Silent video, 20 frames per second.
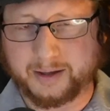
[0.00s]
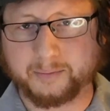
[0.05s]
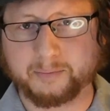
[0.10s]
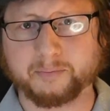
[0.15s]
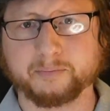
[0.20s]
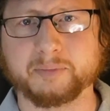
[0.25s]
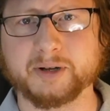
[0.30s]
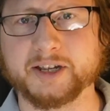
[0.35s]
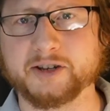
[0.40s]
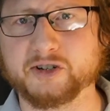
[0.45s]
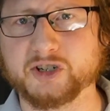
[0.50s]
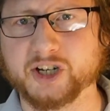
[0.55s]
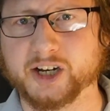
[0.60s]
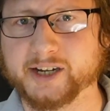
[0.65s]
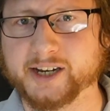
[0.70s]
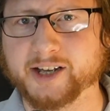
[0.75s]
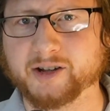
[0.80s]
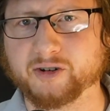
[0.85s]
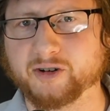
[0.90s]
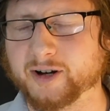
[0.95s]
But you'd shut
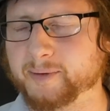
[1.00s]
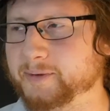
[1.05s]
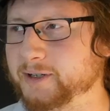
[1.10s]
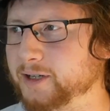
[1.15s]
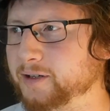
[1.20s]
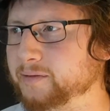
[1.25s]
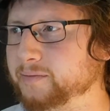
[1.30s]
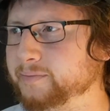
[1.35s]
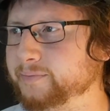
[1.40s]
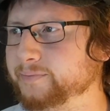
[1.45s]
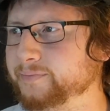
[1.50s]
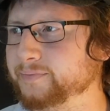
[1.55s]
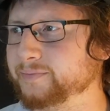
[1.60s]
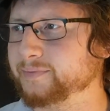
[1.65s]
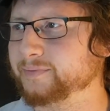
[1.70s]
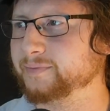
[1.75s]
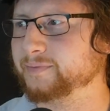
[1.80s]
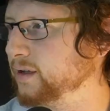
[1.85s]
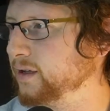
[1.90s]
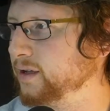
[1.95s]
down crypto.
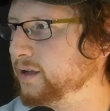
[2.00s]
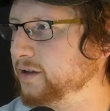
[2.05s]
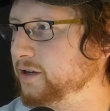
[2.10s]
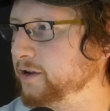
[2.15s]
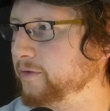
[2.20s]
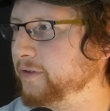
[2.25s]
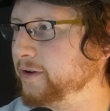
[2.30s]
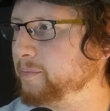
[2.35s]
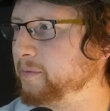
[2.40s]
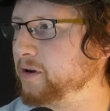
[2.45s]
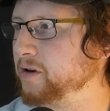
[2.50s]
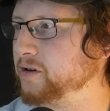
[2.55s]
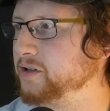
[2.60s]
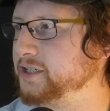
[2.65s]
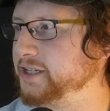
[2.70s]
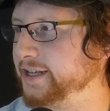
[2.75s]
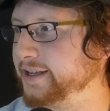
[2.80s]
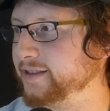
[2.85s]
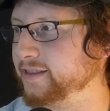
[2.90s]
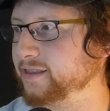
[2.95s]
November
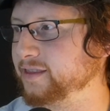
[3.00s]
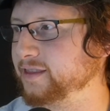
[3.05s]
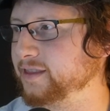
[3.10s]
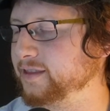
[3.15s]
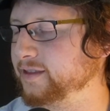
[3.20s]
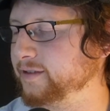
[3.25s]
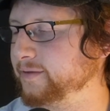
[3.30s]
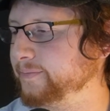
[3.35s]
10th.